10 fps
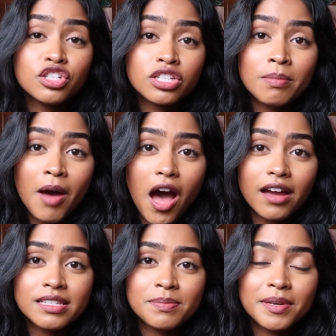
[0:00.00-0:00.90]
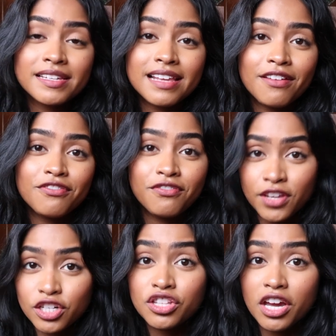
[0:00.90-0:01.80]
is just the box because I've
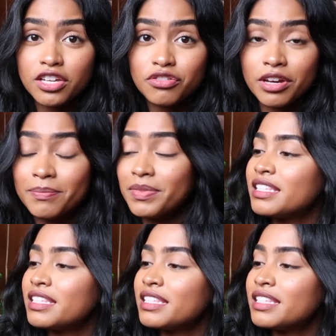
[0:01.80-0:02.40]
finished the ice cream.